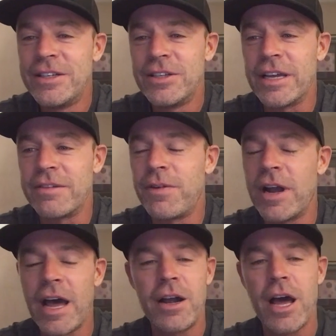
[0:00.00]

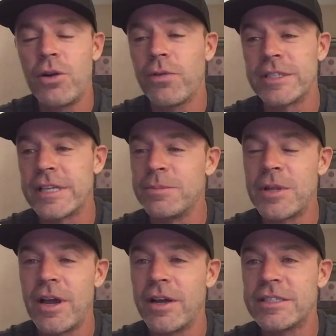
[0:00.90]
don't know, because I'm
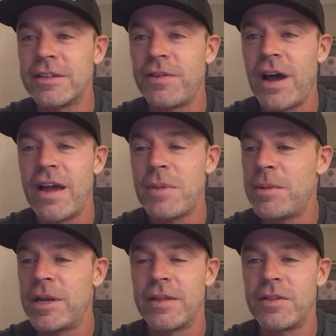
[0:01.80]
the youngest of five,
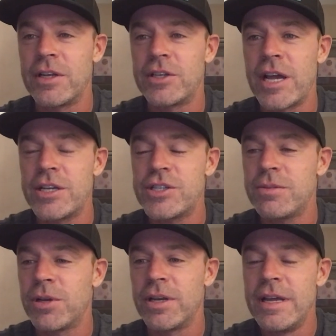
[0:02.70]
maybe to get the
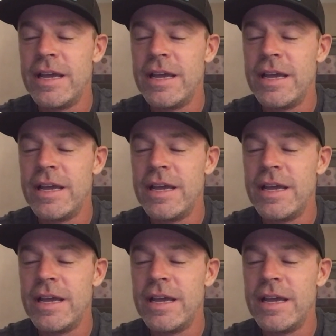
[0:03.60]
attention, but